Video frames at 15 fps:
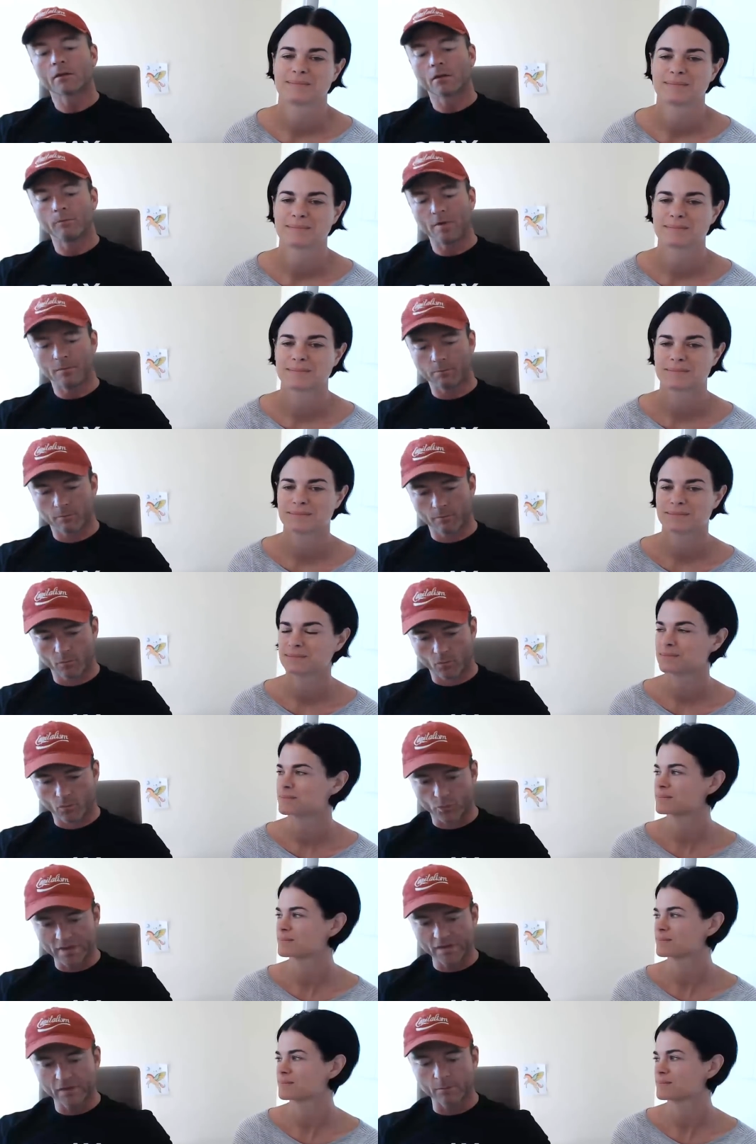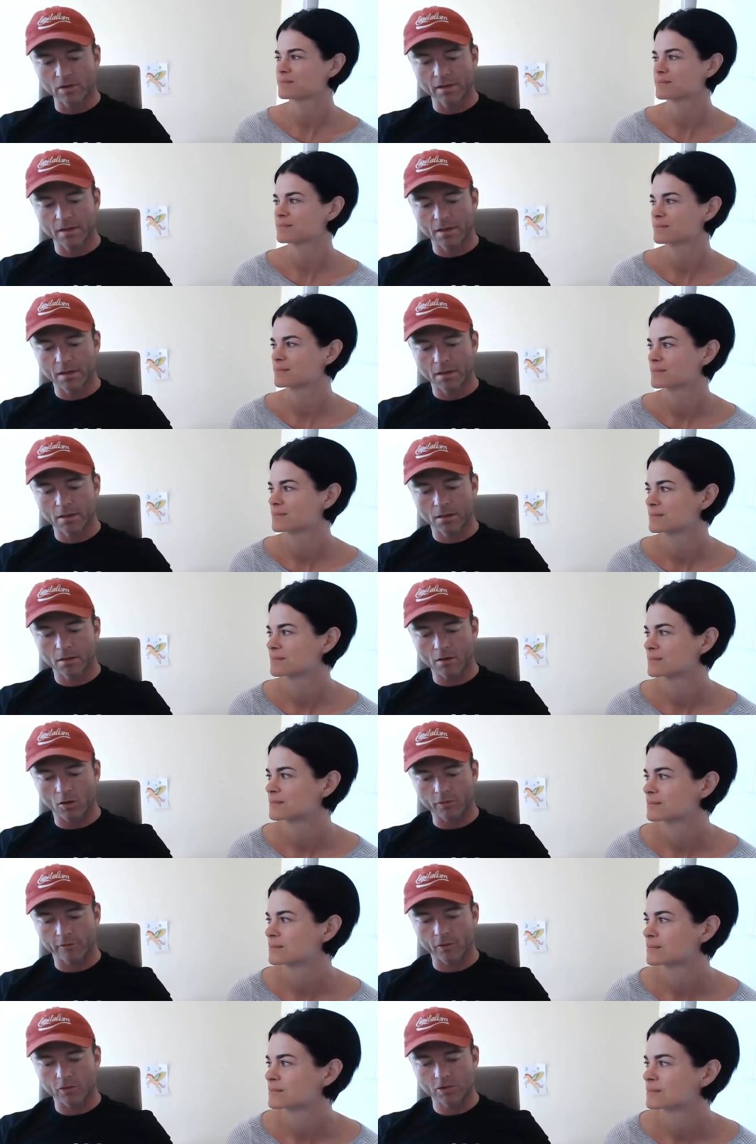Speaker 1: It's going to be reasonably
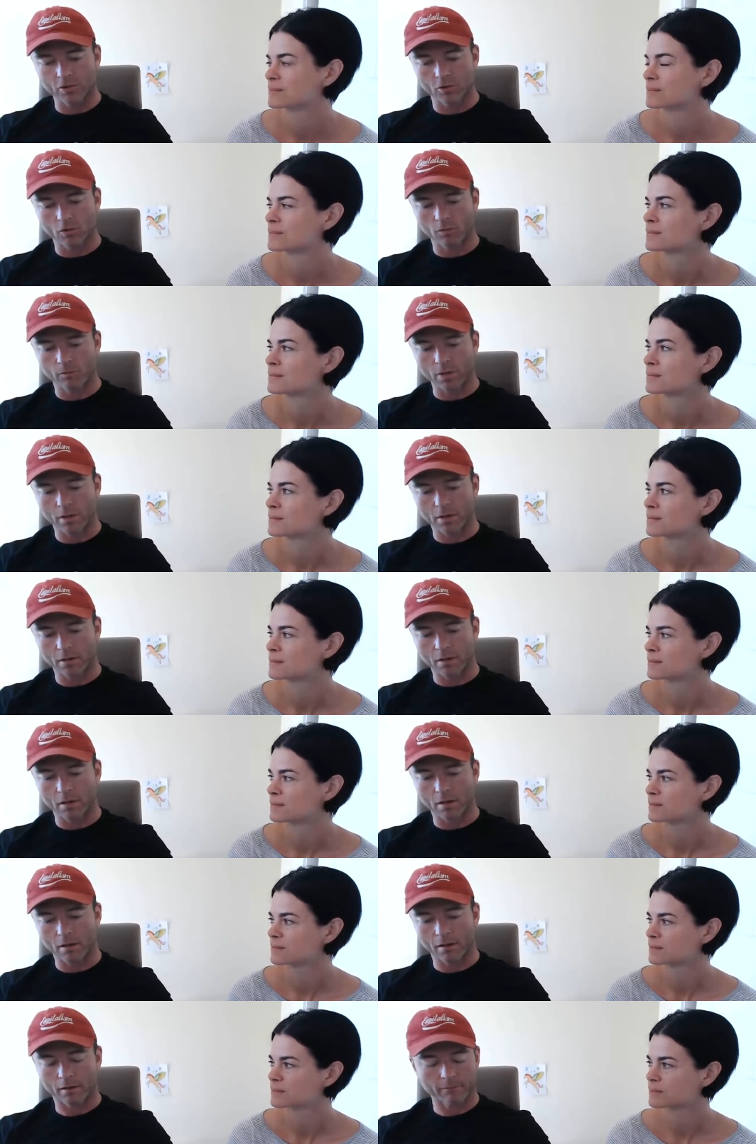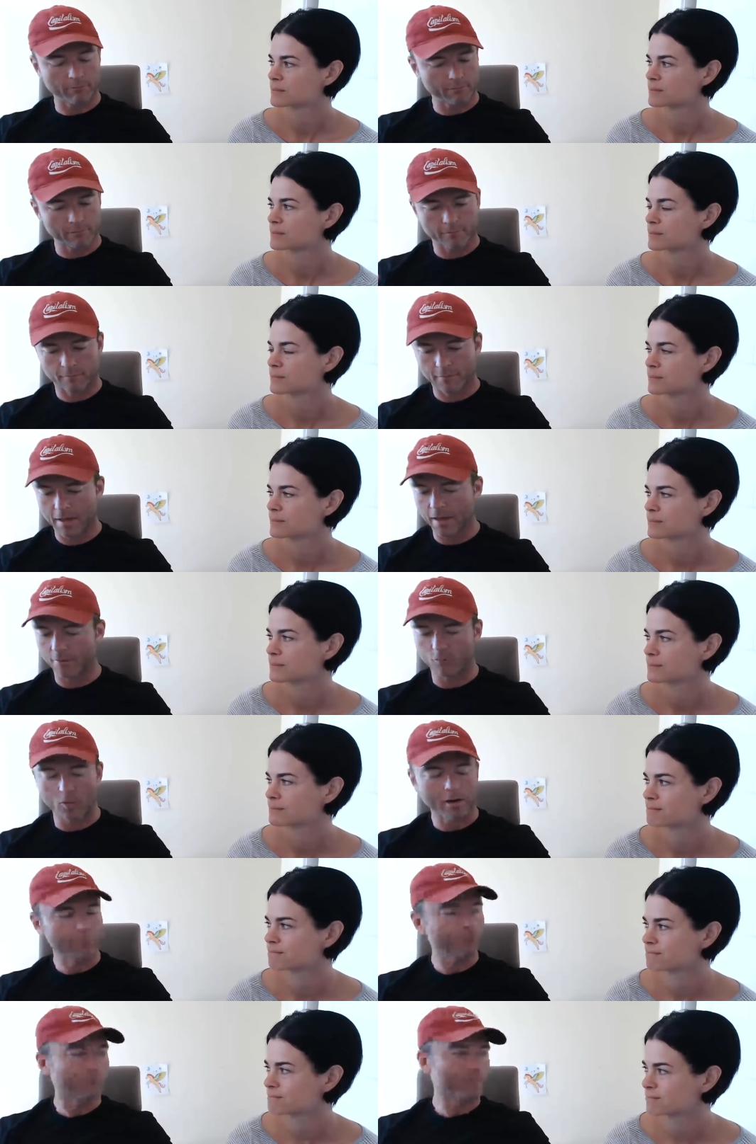controversial, but uh, hey,
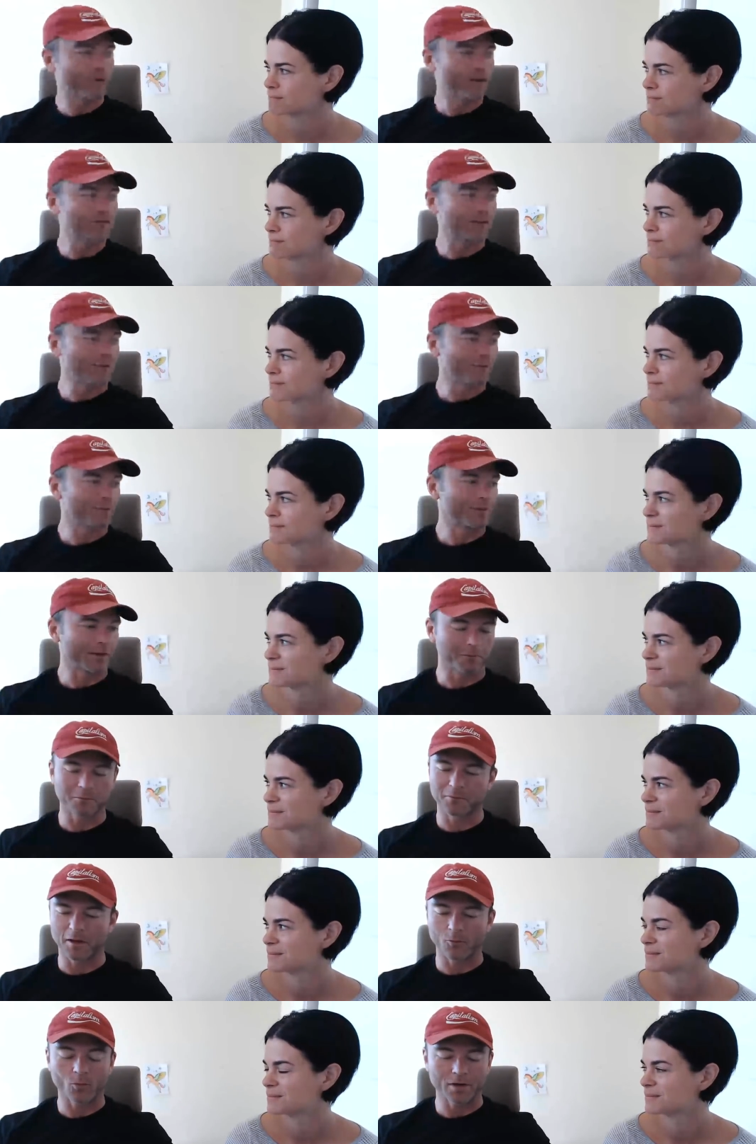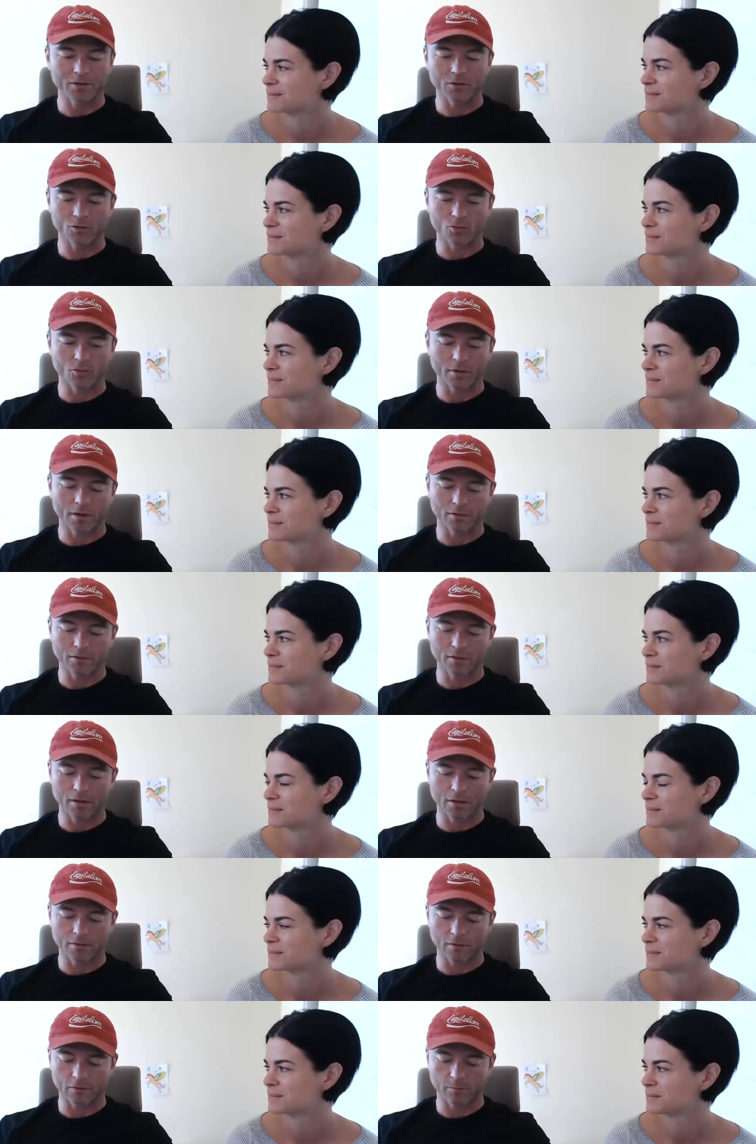what isn't that that we do at,
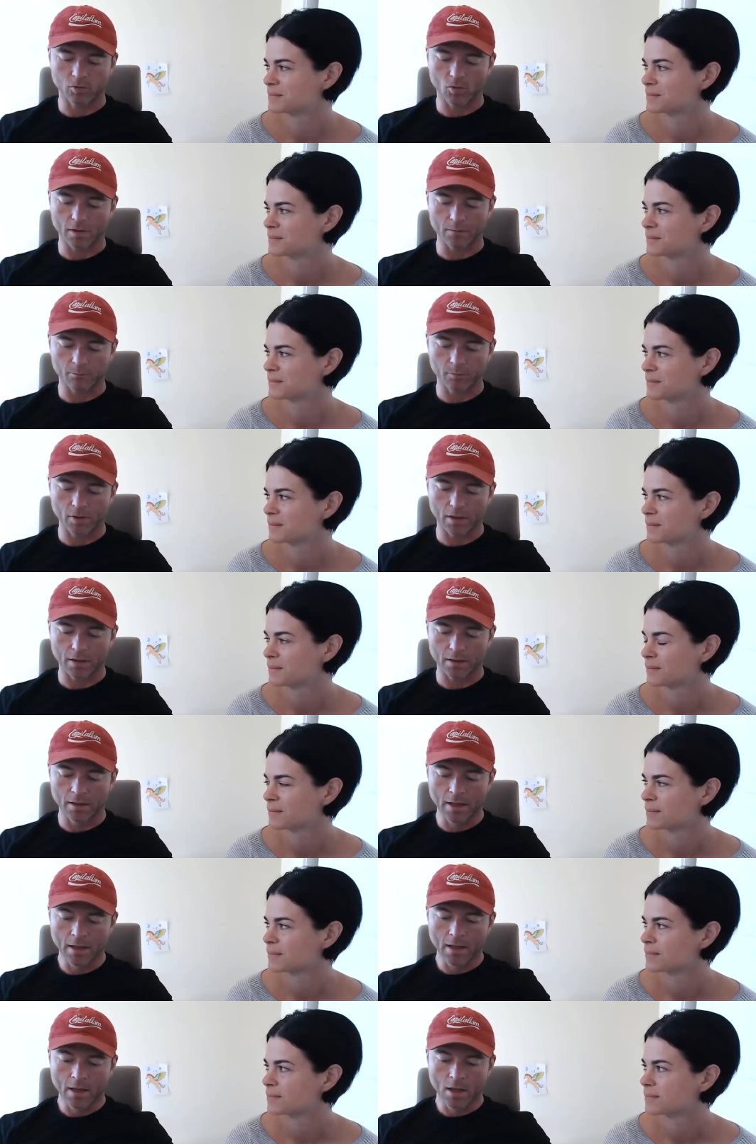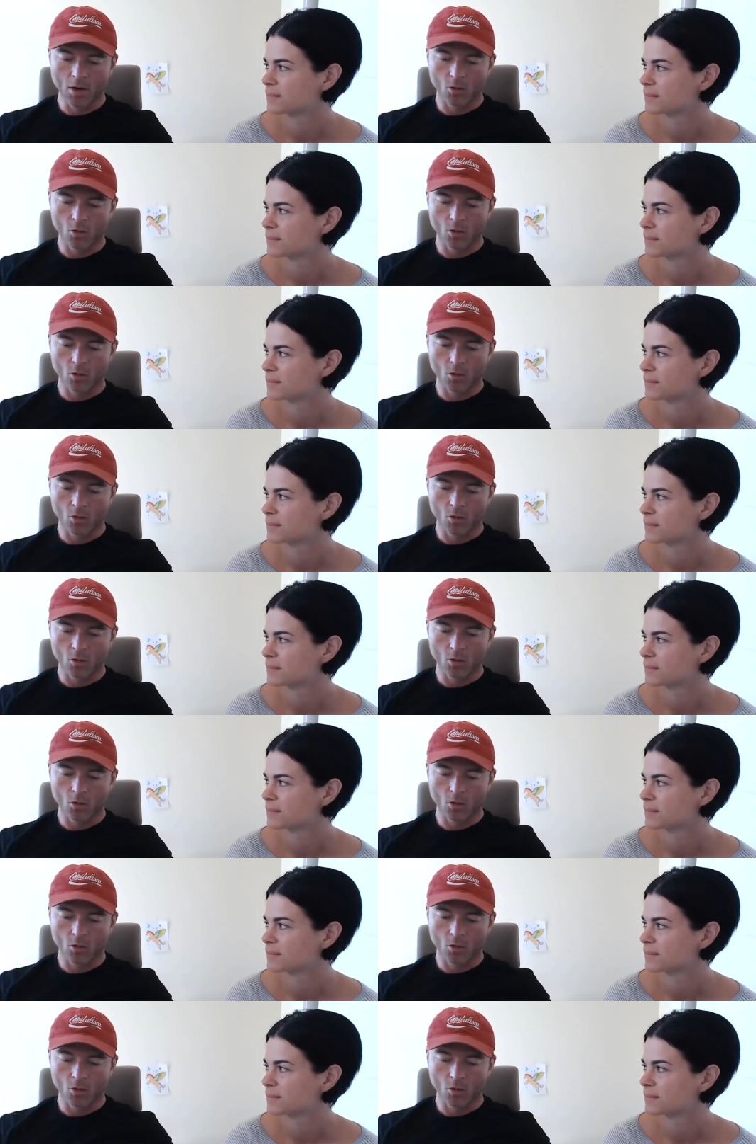at this point? But